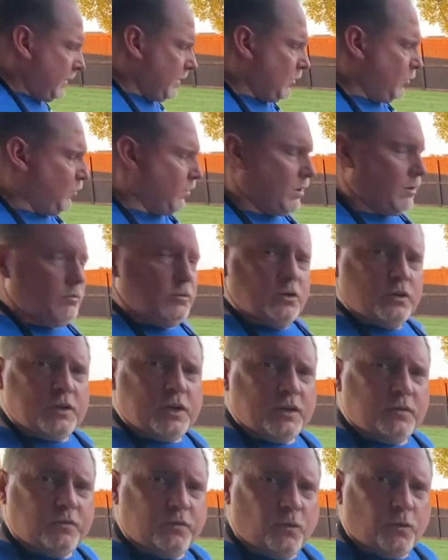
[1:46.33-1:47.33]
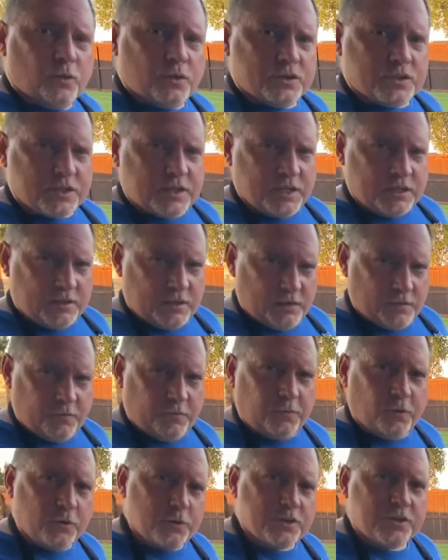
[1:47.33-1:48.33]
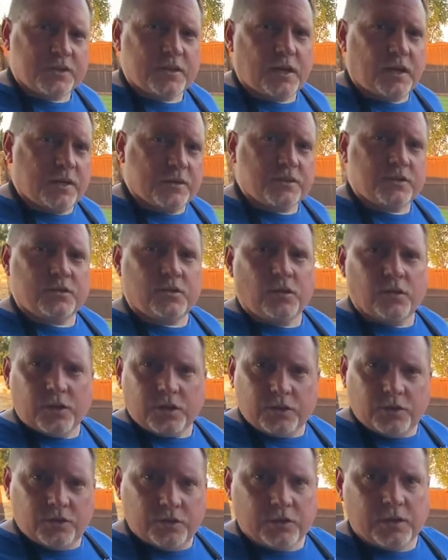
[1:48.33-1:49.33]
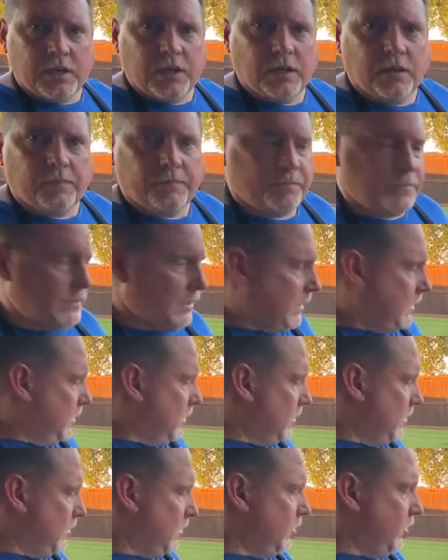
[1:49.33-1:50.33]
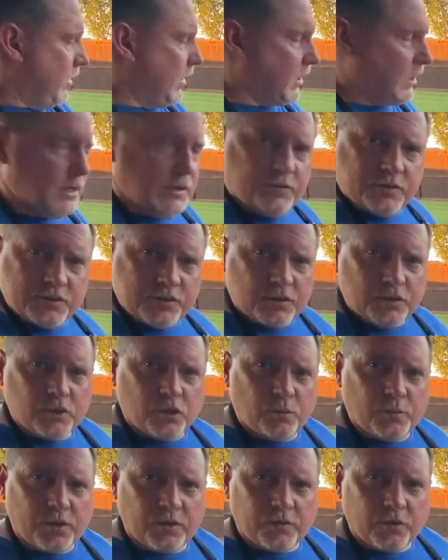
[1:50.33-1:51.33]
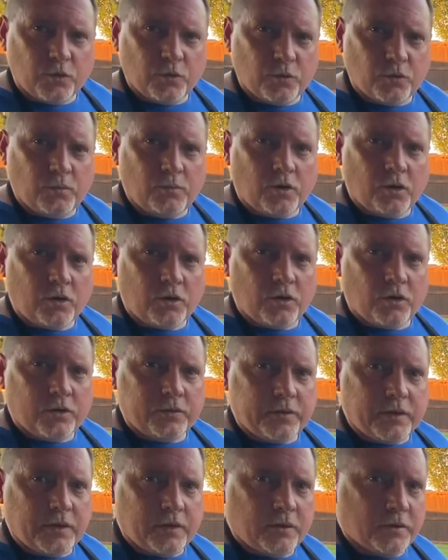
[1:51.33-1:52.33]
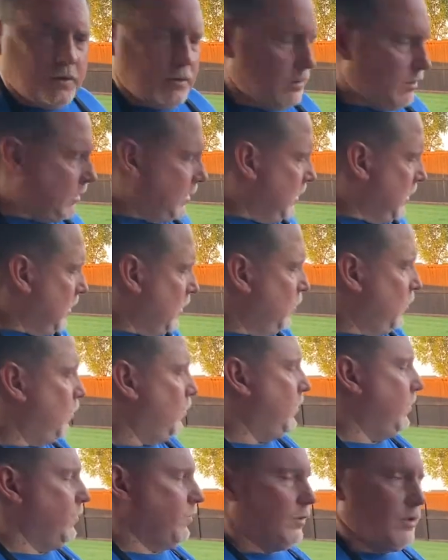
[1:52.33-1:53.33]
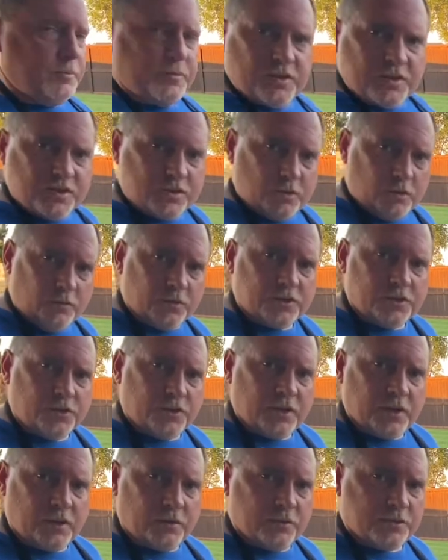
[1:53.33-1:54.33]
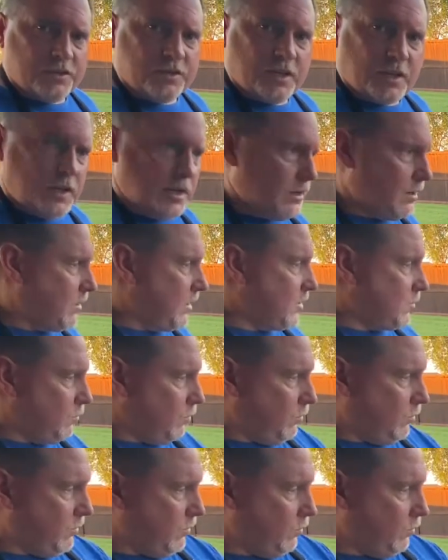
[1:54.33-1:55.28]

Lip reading: What I'm looking for is to get that first side started cooking. So go ahead and give us a little bit of a grill mark on there. When we flip this over to the other side, that's when